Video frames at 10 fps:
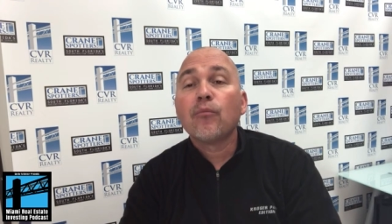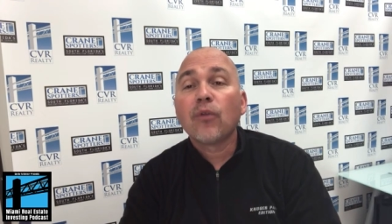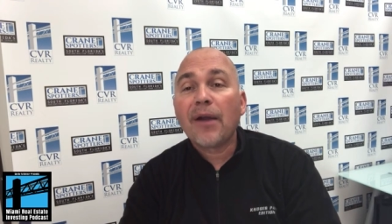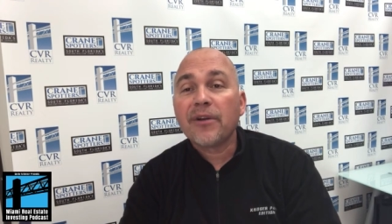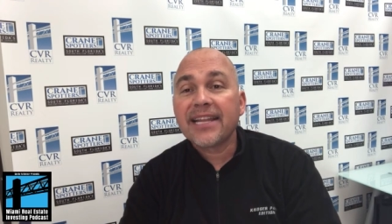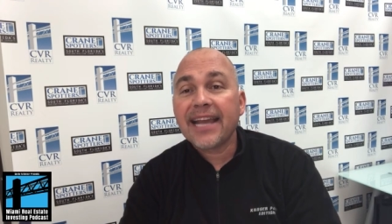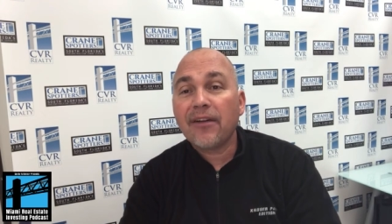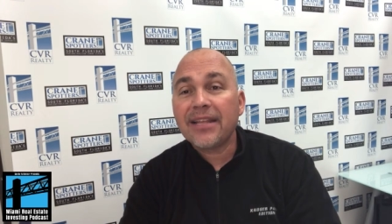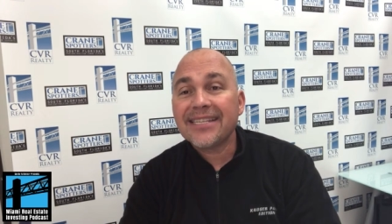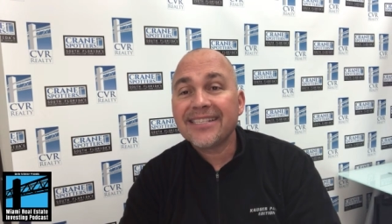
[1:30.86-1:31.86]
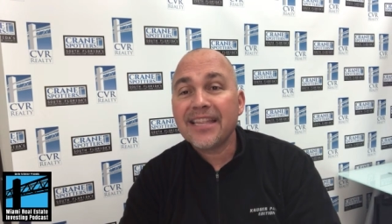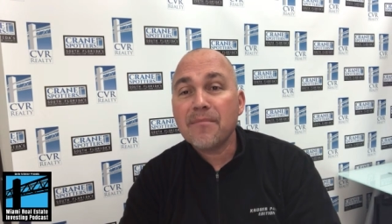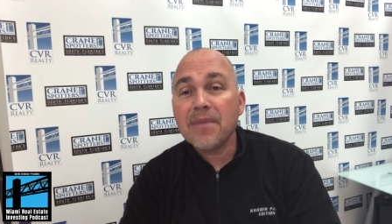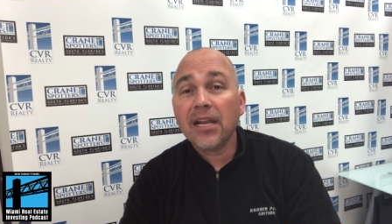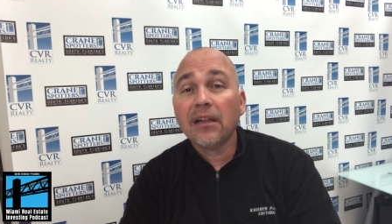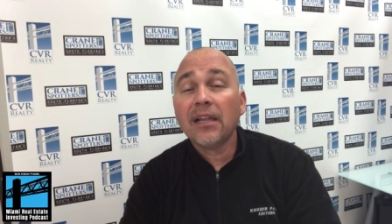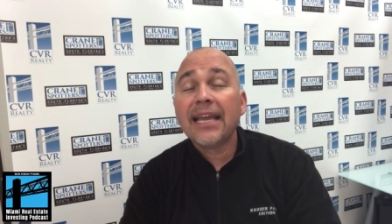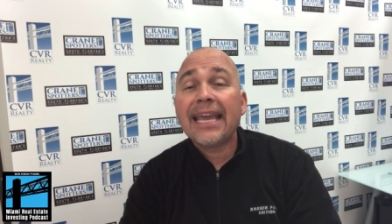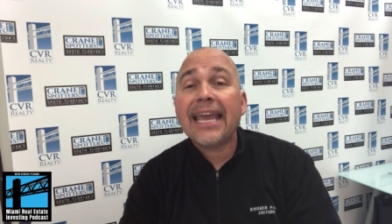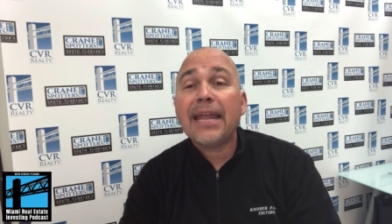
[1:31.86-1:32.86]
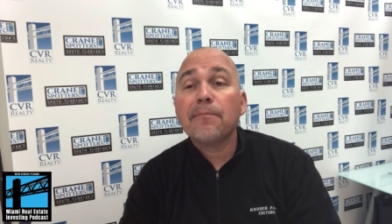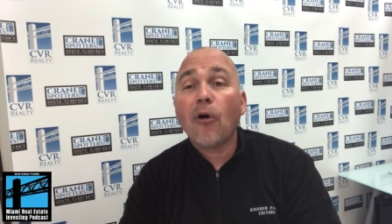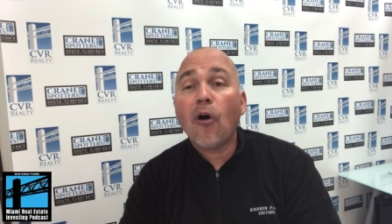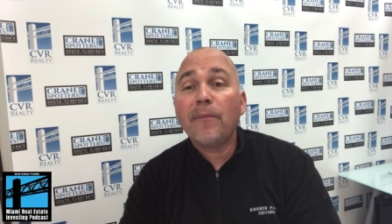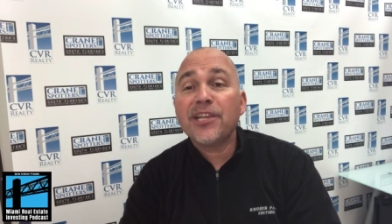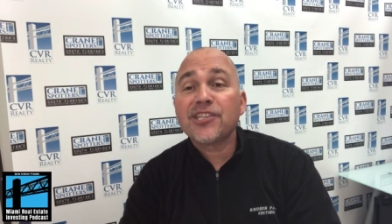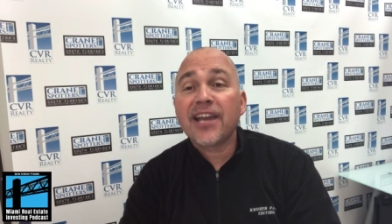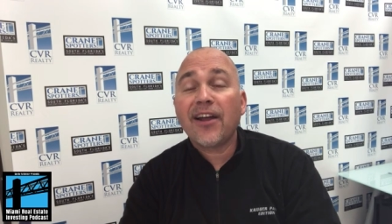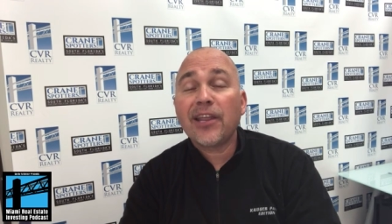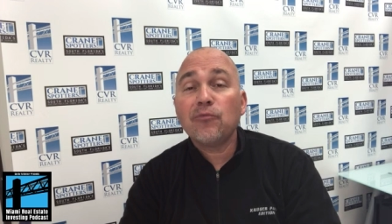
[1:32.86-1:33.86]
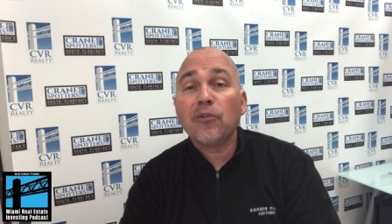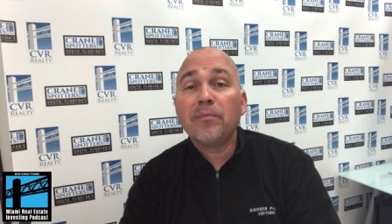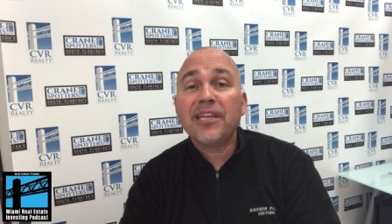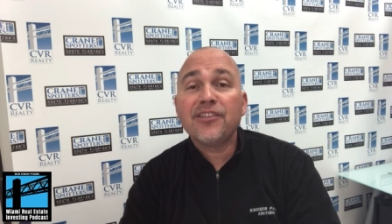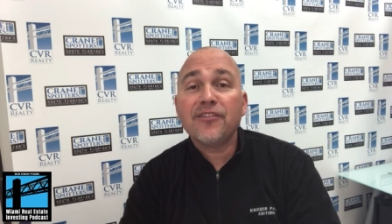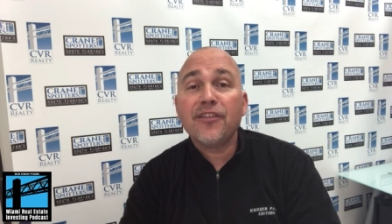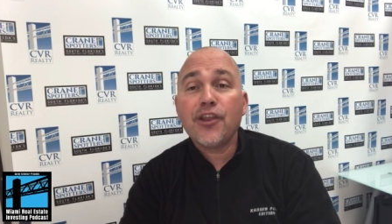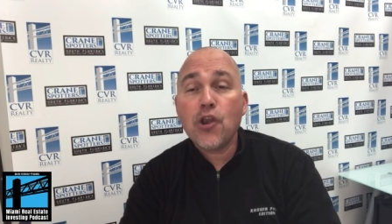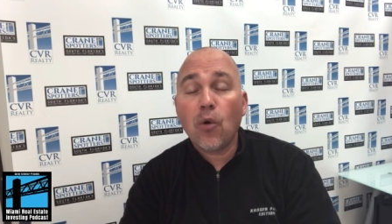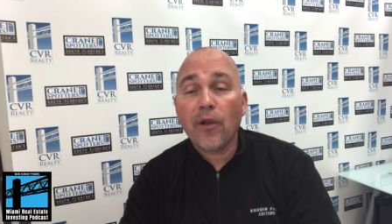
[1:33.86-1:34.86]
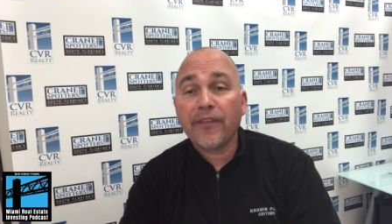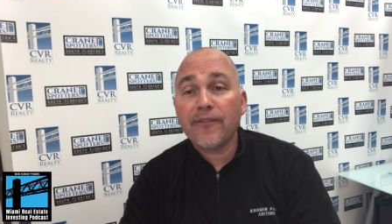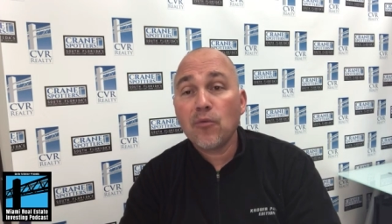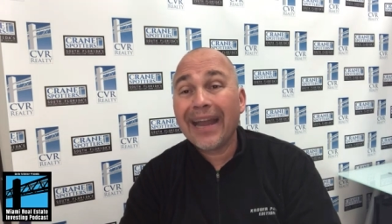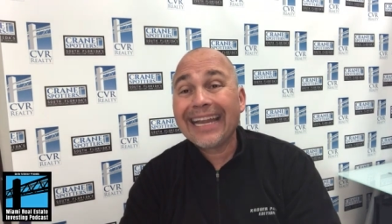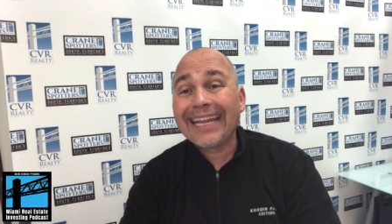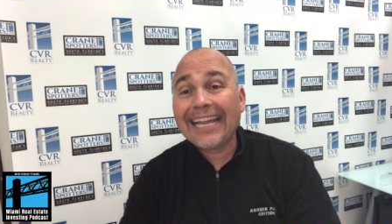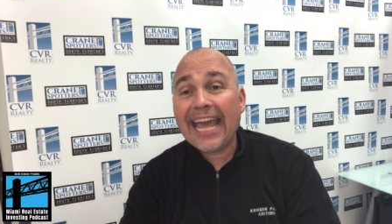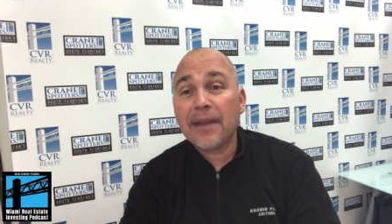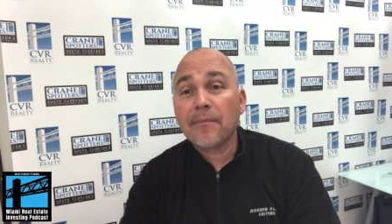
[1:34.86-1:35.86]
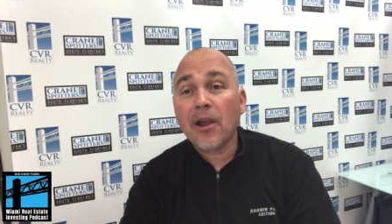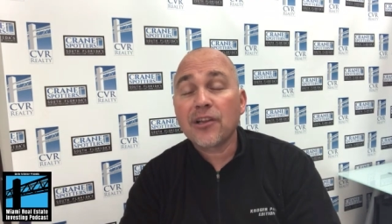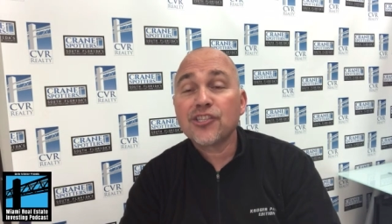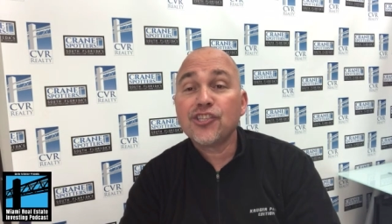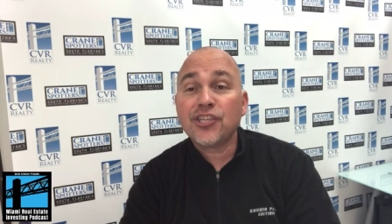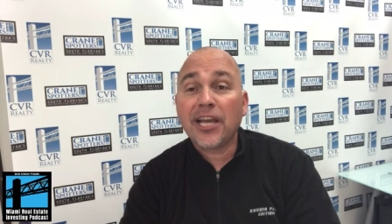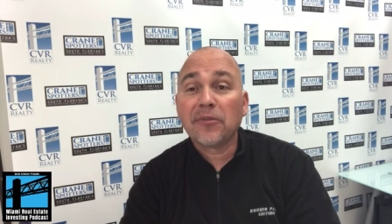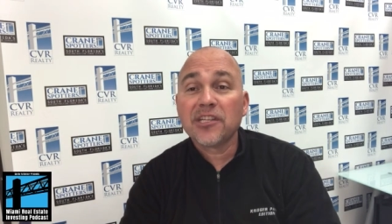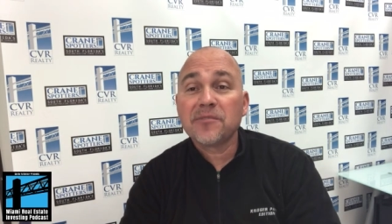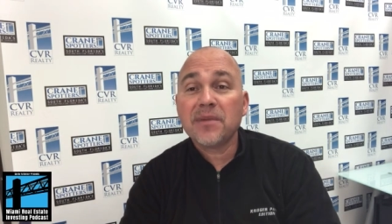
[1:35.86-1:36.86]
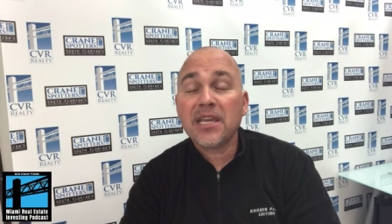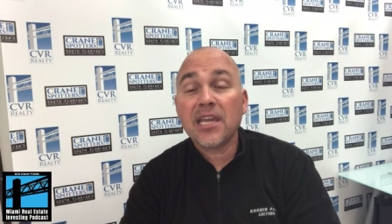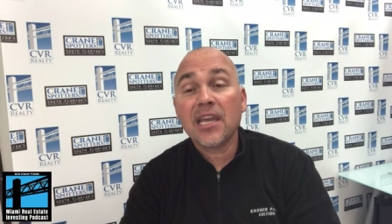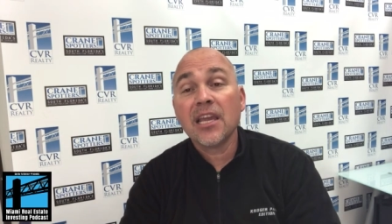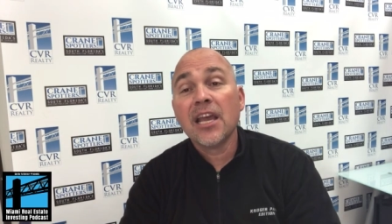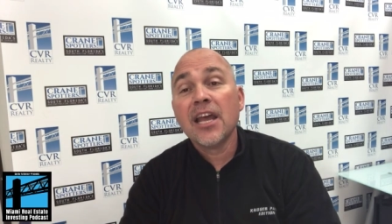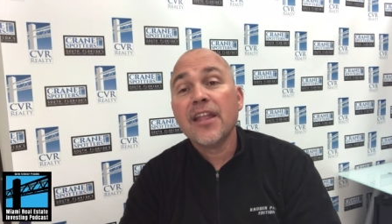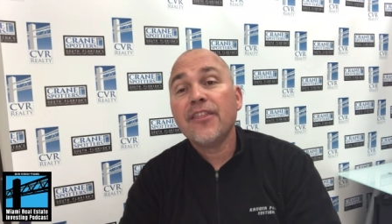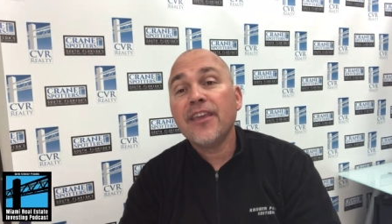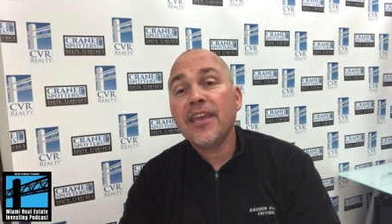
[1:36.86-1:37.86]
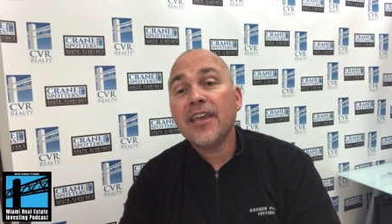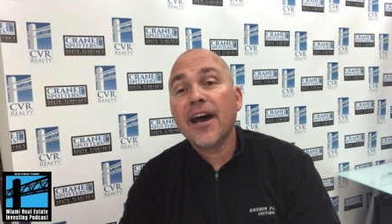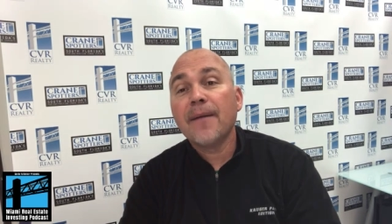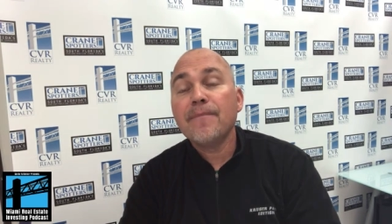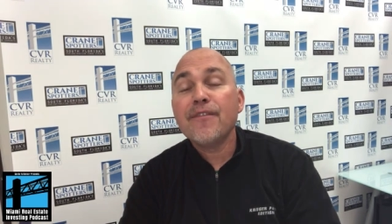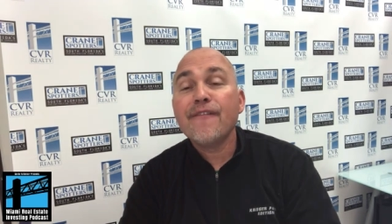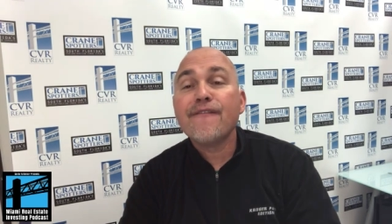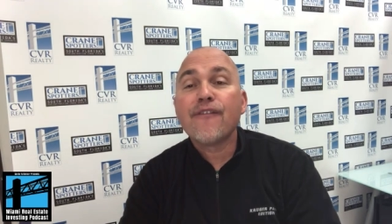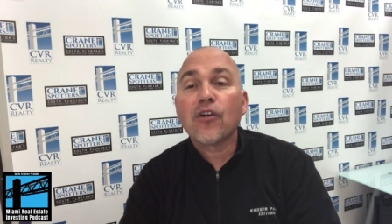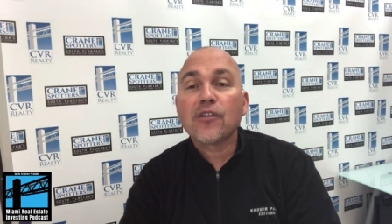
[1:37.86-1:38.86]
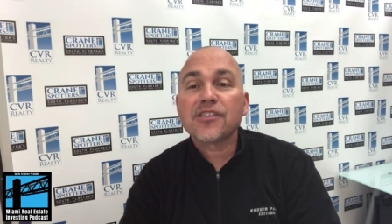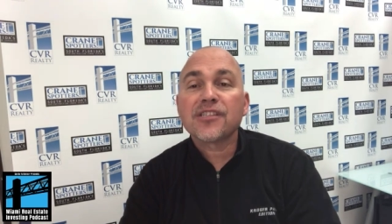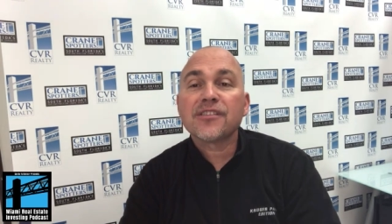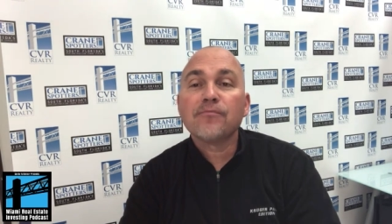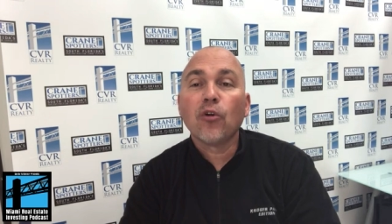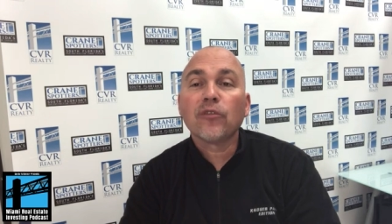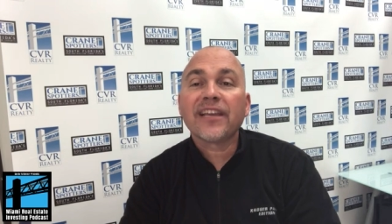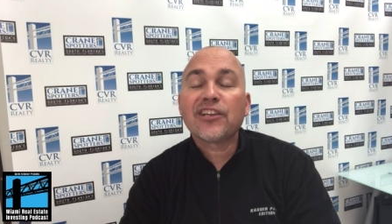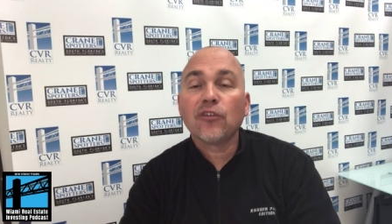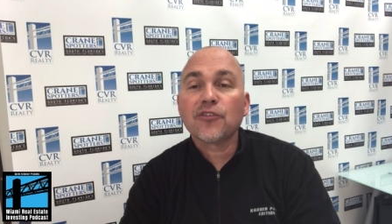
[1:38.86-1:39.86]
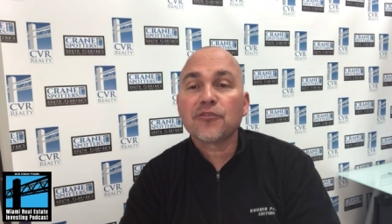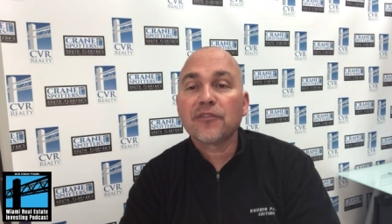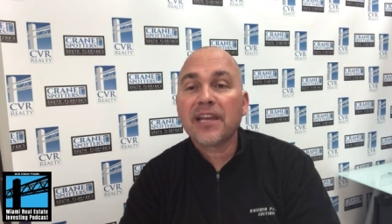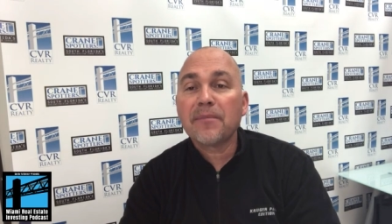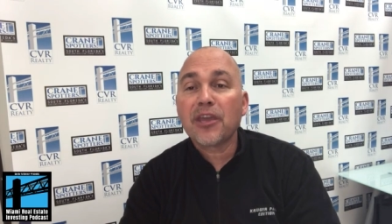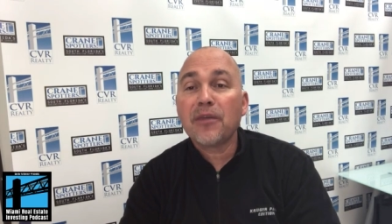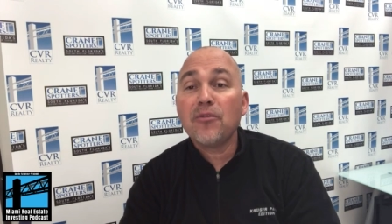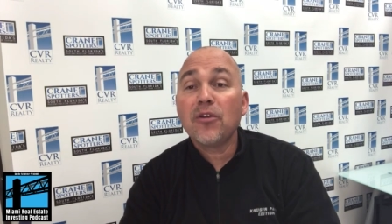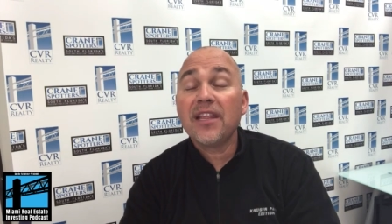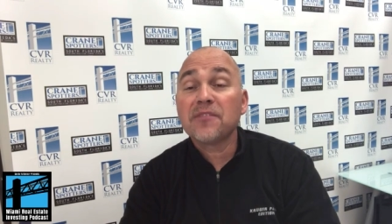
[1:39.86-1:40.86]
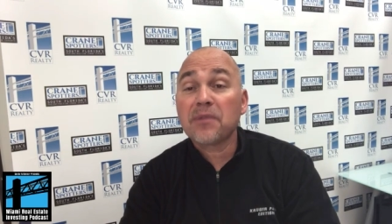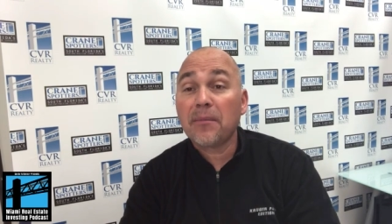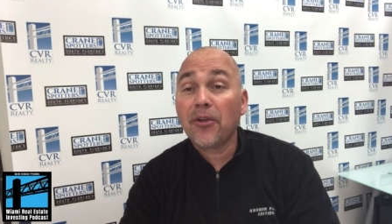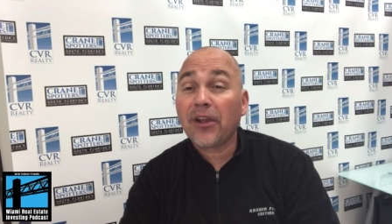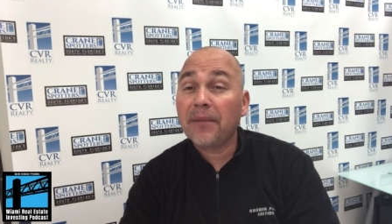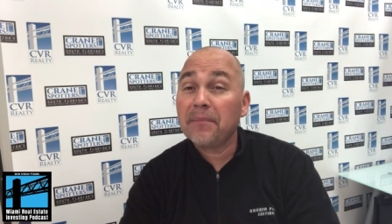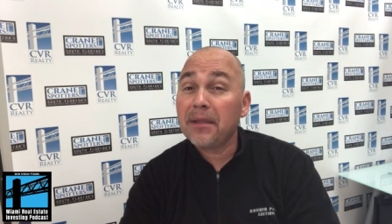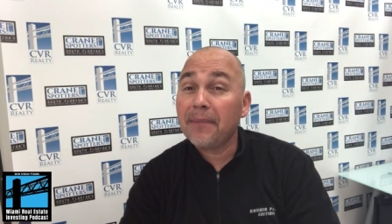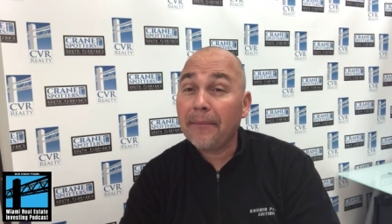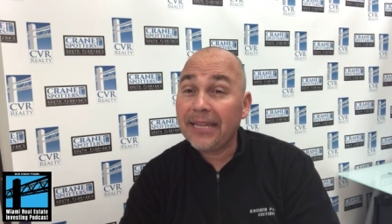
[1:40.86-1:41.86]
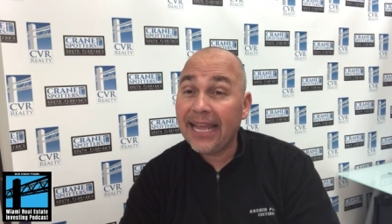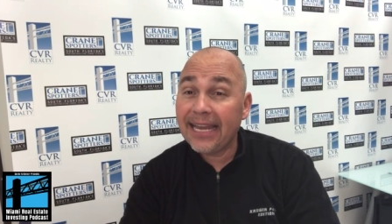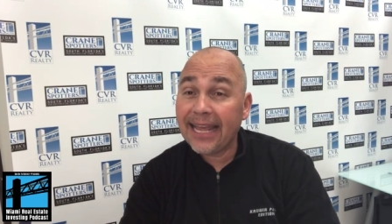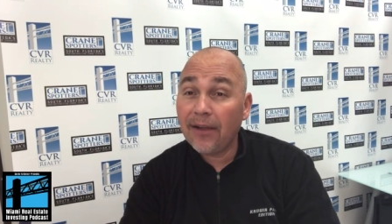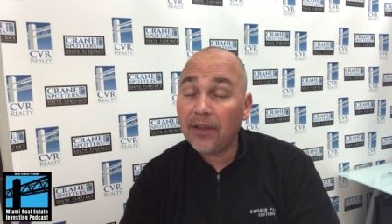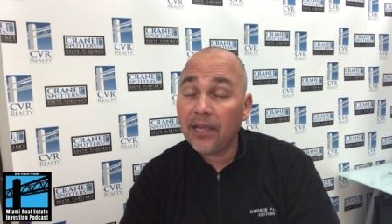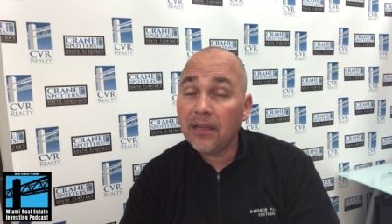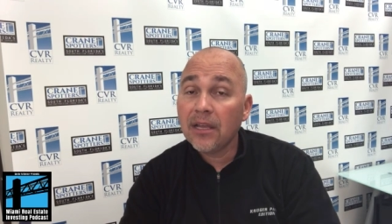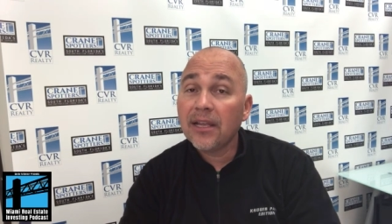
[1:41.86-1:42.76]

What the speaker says: Broward County is in the middle. In Palm Beach County will be to the north. If you want landmarks, generally speaking, the diverse, multicultural type of community is primarily going to be in Miami-Dade County